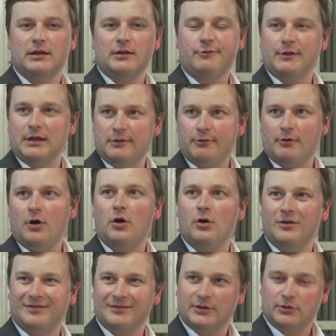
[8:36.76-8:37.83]
sensor
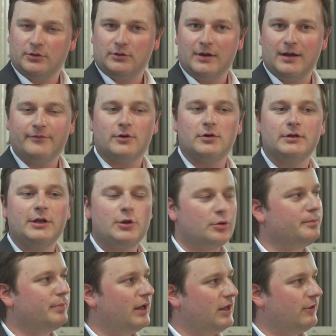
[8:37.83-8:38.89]
or to have a
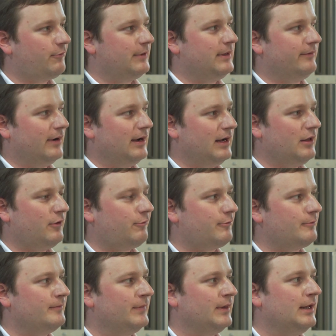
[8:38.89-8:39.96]
condition-based
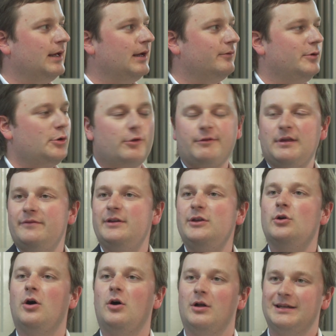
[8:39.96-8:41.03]
device which is giving
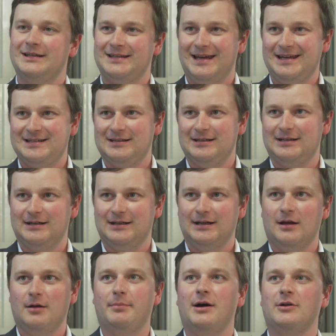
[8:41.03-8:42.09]
you all the data
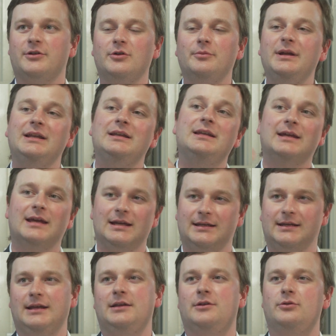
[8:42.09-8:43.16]
about the humidity
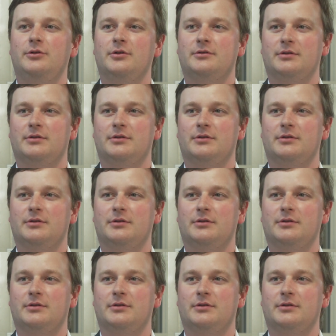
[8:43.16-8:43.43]
getting into your